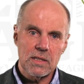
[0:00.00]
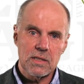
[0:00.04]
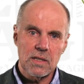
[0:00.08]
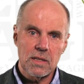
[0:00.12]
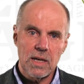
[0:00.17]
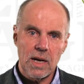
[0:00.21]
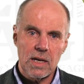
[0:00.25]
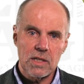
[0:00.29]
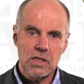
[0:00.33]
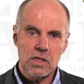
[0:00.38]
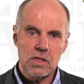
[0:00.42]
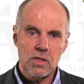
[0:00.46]
as a
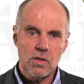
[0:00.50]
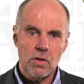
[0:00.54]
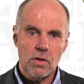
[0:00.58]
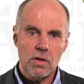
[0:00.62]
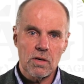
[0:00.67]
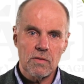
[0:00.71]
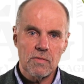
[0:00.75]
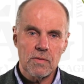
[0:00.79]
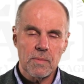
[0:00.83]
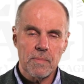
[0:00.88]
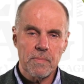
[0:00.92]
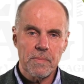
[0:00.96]
dashed
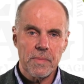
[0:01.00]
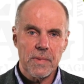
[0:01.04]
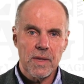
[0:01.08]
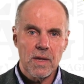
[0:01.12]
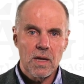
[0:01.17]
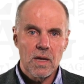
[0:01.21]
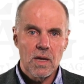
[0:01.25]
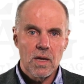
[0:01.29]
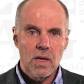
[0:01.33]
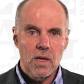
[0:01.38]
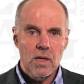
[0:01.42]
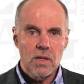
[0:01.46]
curve.
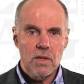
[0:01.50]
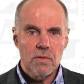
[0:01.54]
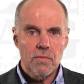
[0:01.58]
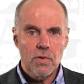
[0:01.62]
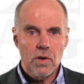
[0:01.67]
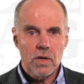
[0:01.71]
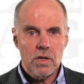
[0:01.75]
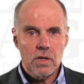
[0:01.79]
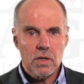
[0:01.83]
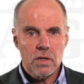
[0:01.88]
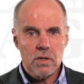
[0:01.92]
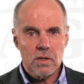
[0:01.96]
The
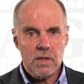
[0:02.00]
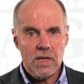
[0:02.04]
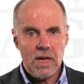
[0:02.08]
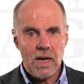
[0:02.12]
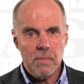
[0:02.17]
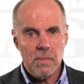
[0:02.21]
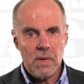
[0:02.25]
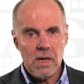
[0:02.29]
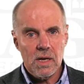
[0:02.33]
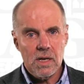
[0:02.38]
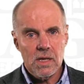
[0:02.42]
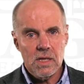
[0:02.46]
vertical
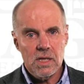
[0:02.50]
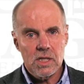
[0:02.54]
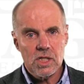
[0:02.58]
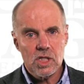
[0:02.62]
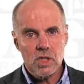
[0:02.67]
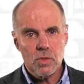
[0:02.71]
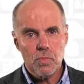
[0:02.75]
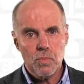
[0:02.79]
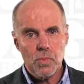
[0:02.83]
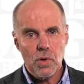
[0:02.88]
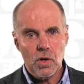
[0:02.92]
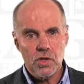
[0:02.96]
gamma
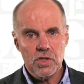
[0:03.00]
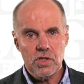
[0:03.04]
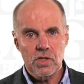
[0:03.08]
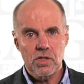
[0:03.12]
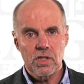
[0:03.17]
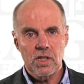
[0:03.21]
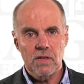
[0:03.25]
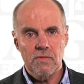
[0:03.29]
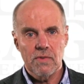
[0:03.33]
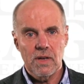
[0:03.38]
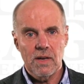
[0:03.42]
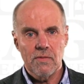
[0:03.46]
is
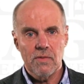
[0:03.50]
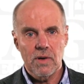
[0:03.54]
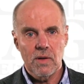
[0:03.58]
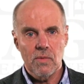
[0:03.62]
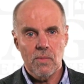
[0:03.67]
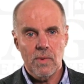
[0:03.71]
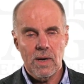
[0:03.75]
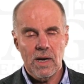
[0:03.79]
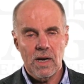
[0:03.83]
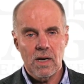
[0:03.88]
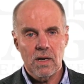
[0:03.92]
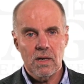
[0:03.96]
positive
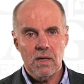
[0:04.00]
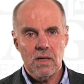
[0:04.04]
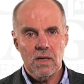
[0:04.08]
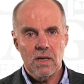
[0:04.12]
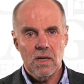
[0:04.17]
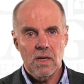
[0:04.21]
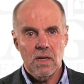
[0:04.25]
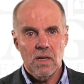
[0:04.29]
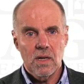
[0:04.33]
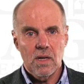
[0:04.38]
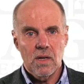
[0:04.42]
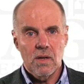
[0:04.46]
everywhere.
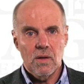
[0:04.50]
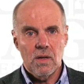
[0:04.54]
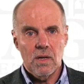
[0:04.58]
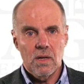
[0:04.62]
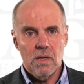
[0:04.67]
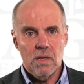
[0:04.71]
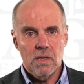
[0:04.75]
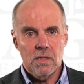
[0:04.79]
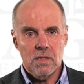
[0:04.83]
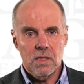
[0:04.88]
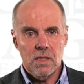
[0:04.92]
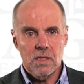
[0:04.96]

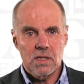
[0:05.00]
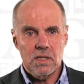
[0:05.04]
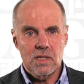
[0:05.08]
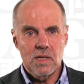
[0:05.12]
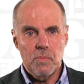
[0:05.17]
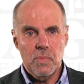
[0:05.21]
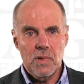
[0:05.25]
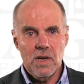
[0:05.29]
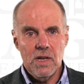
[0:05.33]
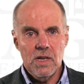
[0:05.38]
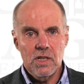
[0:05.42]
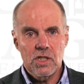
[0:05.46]
Since
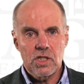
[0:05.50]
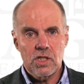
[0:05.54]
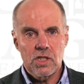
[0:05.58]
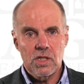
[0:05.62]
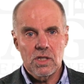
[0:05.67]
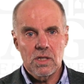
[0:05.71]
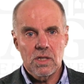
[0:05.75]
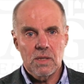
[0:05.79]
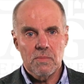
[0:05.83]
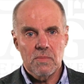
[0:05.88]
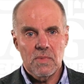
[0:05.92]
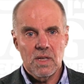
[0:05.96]

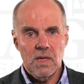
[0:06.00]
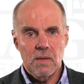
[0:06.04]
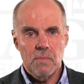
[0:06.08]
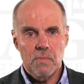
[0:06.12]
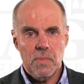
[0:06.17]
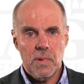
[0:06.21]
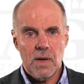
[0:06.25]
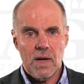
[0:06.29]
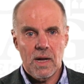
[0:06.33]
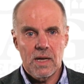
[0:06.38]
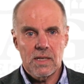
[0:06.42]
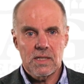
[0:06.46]
depletion
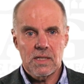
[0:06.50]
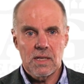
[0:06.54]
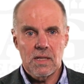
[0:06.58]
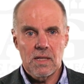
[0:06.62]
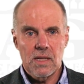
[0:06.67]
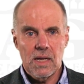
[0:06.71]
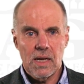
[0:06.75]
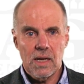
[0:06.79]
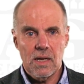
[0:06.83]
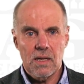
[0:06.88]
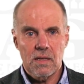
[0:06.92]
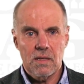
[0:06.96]
implies a
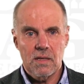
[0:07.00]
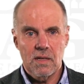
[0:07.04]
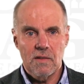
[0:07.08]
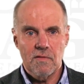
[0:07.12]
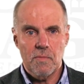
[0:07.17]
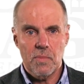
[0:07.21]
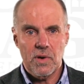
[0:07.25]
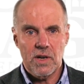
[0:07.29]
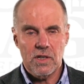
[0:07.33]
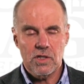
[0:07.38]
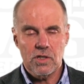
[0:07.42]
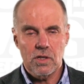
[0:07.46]

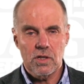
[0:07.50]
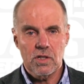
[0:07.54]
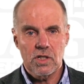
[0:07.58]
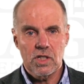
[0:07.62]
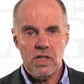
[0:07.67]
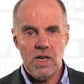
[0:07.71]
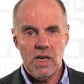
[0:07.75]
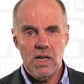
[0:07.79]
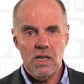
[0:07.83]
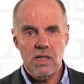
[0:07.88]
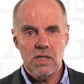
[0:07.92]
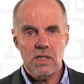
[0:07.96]
negative pressure
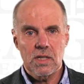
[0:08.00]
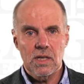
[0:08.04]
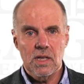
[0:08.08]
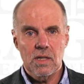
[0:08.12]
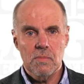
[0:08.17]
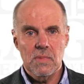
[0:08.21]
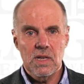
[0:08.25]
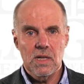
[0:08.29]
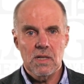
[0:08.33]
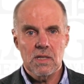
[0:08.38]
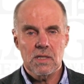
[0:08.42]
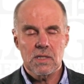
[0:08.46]
change,
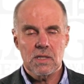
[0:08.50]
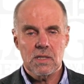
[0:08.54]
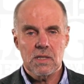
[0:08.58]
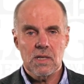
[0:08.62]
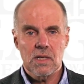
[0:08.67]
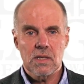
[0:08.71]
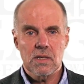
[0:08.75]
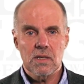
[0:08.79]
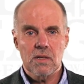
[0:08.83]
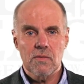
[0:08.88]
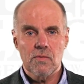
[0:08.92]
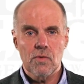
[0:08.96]
it means
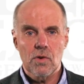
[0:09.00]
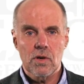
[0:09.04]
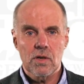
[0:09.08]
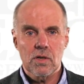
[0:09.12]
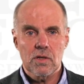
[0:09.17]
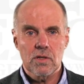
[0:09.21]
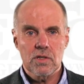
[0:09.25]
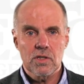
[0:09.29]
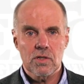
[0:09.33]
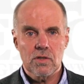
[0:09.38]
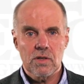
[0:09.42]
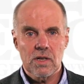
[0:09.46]
that the
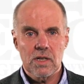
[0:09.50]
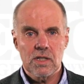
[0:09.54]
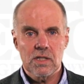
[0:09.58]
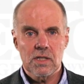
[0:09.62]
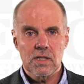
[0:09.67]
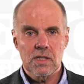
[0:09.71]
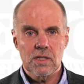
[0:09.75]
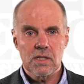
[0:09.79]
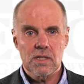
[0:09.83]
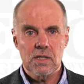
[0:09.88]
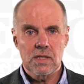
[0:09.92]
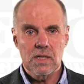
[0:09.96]
vertical stress
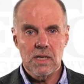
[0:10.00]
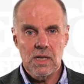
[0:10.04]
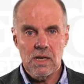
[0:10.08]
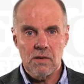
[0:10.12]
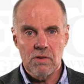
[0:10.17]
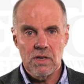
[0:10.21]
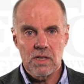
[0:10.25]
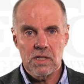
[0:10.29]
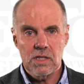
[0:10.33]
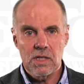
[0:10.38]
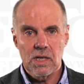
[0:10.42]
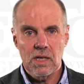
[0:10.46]
is
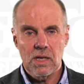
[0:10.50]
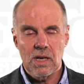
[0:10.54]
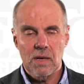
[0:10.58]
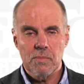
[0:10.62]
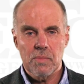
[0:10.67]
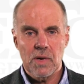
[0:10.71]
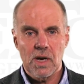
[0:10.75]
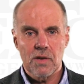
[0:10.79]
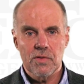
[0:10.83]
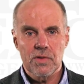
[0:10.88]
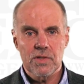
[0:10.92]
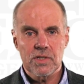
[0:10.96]
decreasing
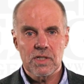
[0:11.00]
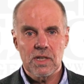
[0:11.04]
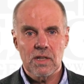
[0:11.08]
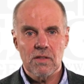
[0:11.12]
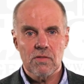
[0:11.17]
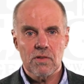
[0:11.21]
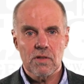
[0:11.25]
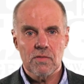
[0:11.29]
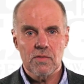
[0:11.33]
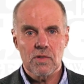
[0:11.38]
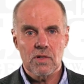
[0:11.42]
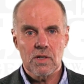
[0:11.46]
above the
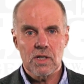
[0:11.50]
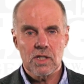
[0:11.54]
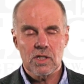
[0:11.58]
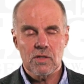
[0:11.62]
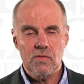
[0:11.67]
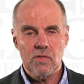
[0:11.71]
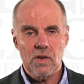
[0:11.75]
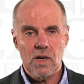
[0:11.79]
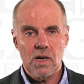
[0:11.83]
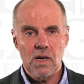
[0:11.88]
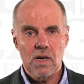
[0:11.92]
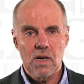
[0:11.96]
center of the
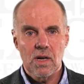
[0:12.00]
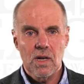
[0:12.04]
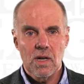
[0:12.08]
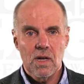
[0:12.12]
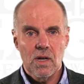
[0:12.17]
reservoir,